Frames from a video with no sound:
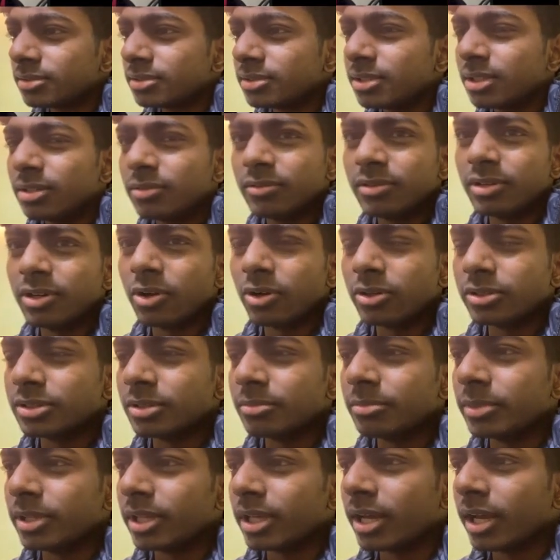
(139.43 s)
server or
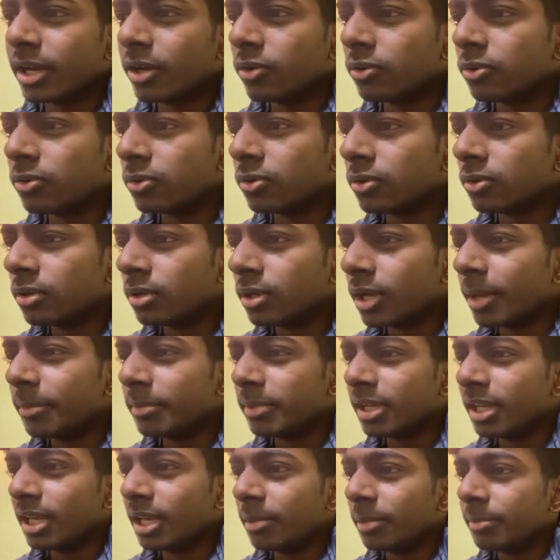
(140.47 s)
something. I don't know. I
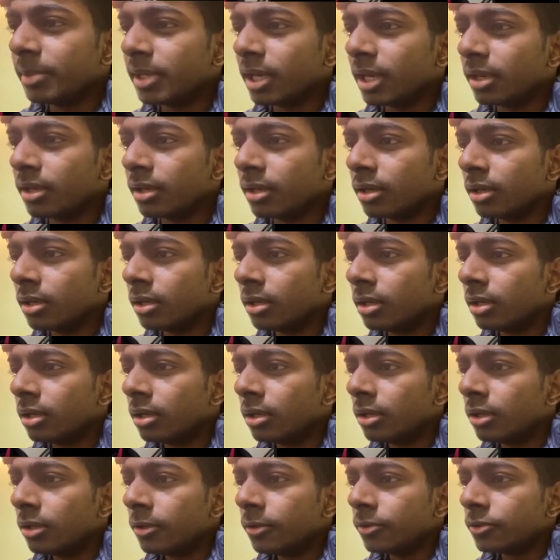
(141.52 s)
mean API.
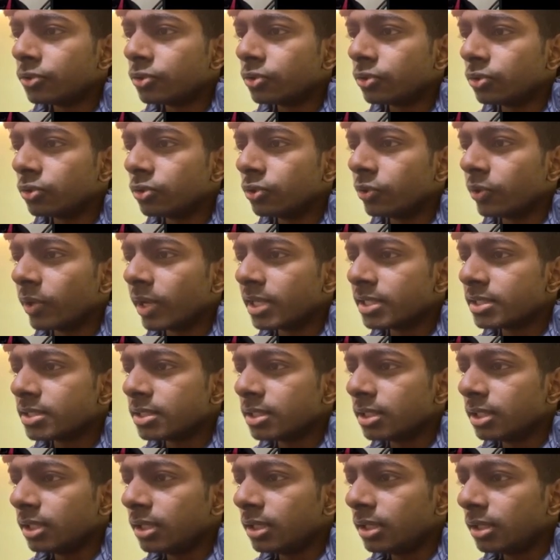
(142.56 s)
So you can
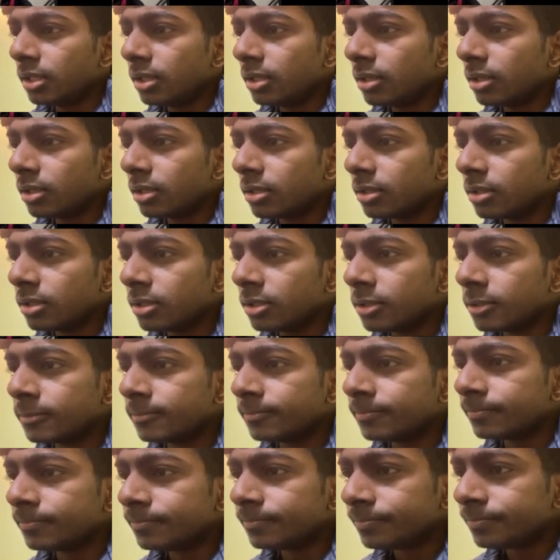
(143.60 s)
see,
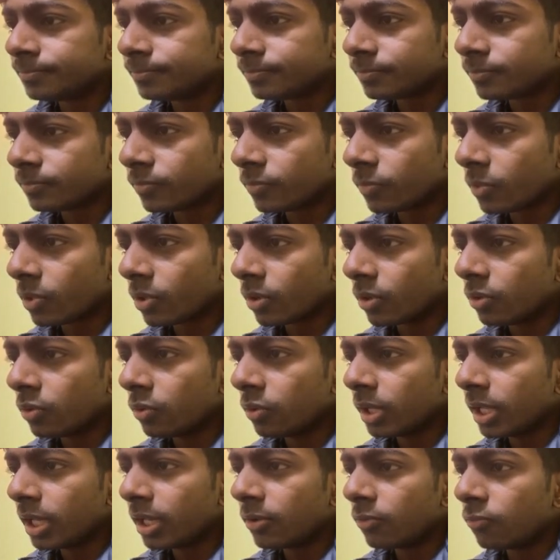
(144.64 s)

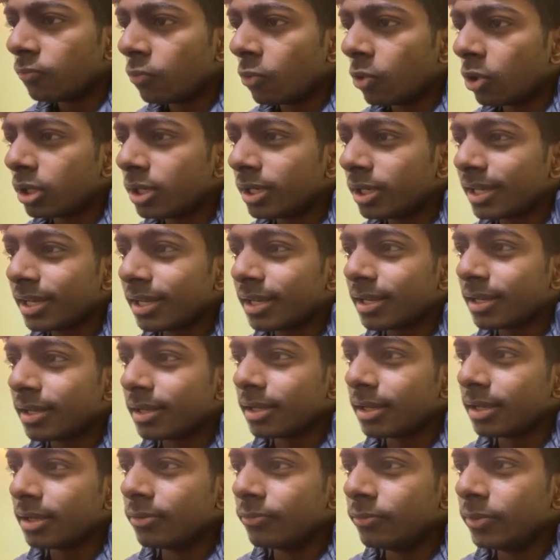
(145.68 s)
like what
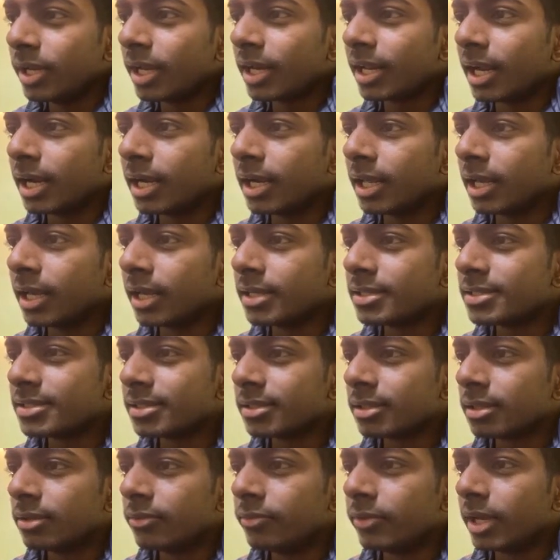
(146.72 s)
we are getting
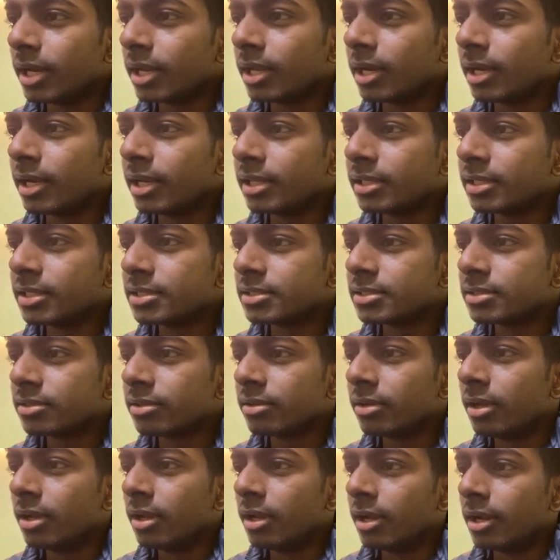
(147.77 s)
just
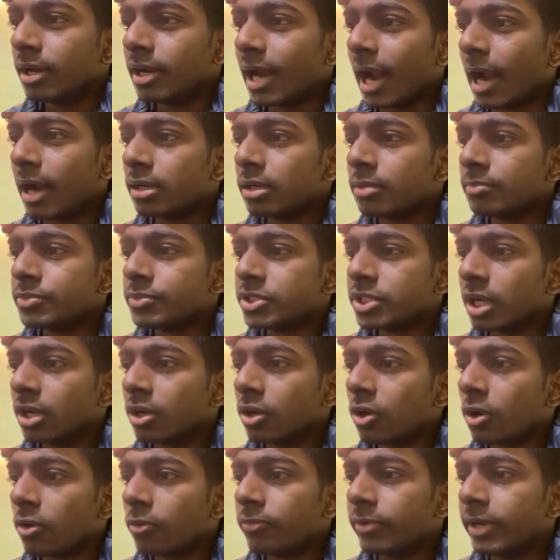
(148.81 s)
random
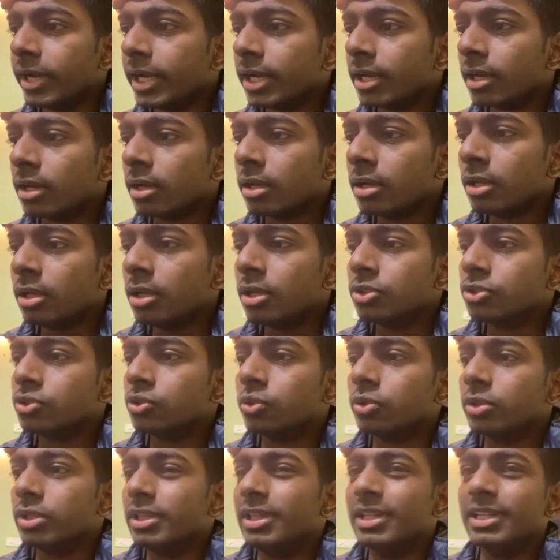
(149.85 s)
chunk of data.
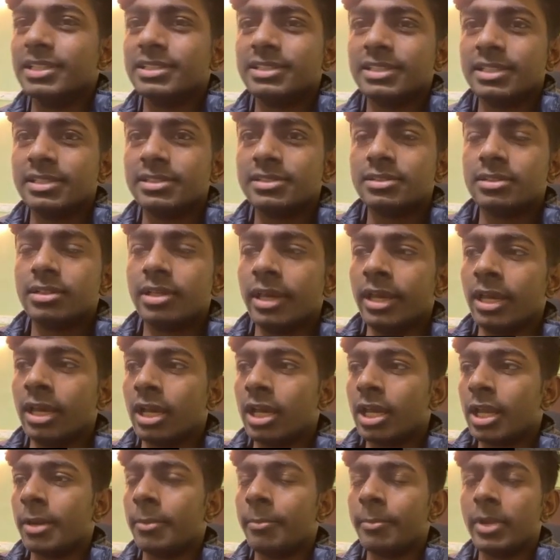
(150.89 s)
So this is the
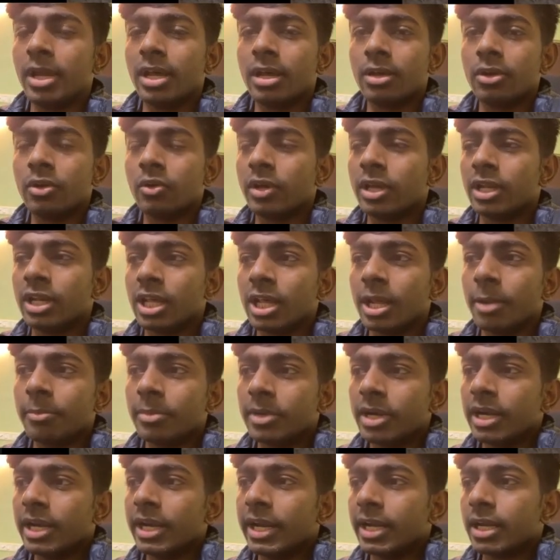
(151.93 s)

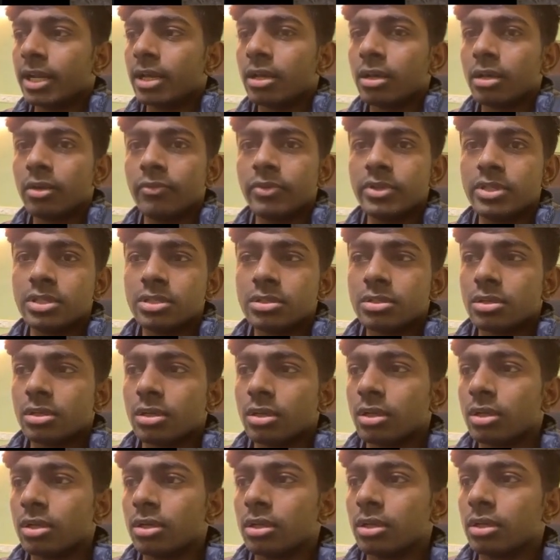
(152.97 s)
encrypted data which
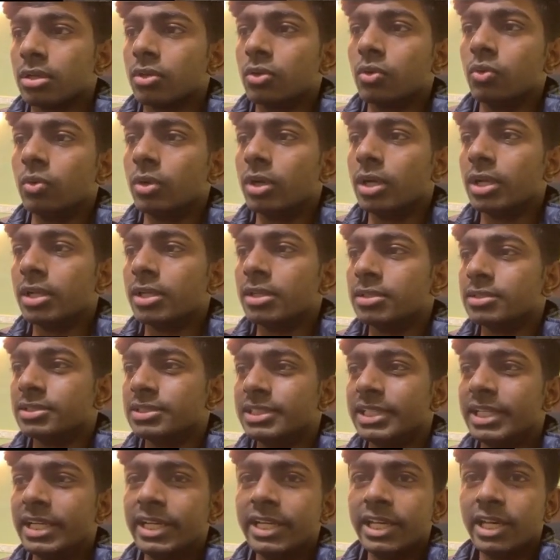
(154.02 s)
Google
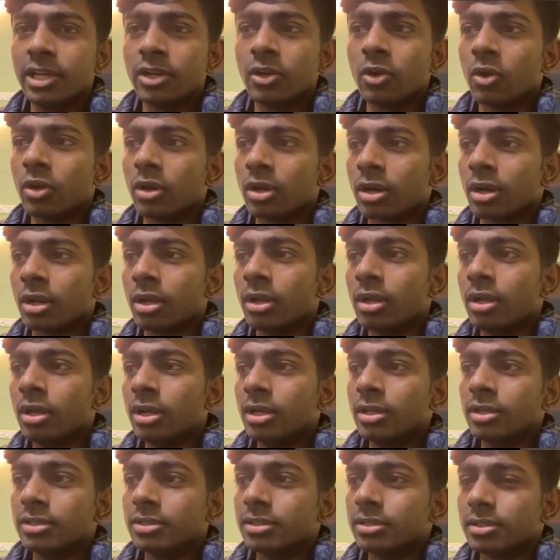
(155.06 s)
CDN or
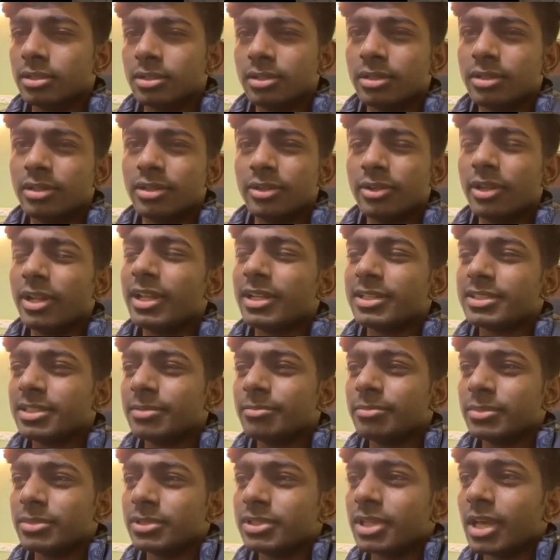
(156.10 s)

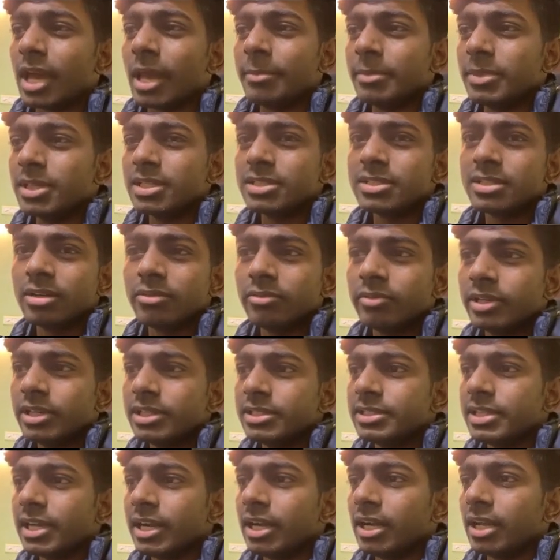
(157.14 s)
the server
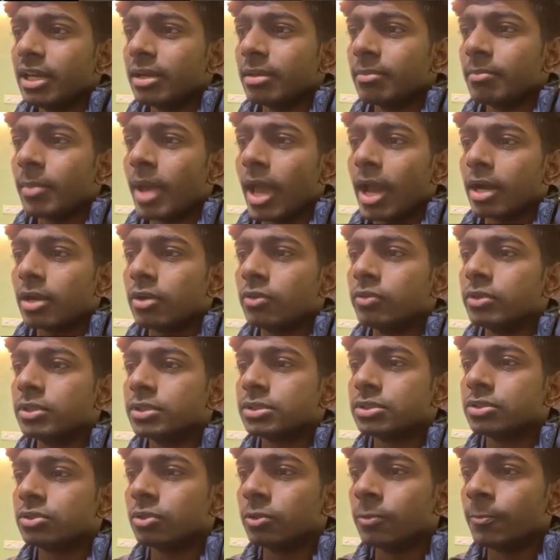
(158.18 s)
is sending back to
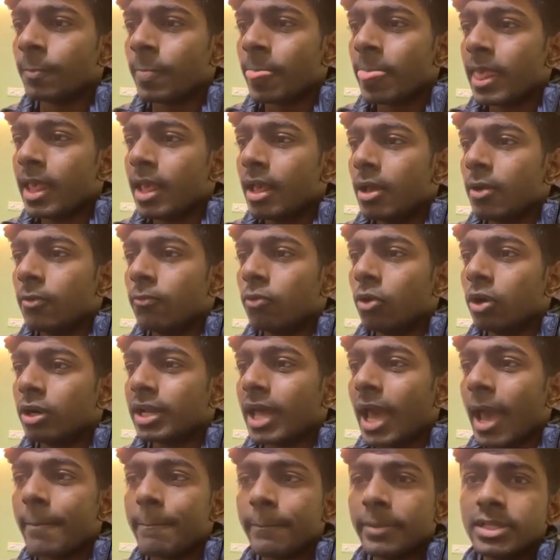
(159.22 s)
us. So
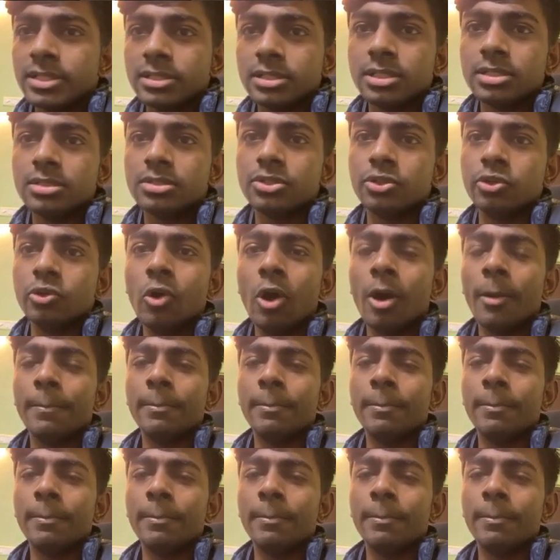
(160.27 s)
what happens is you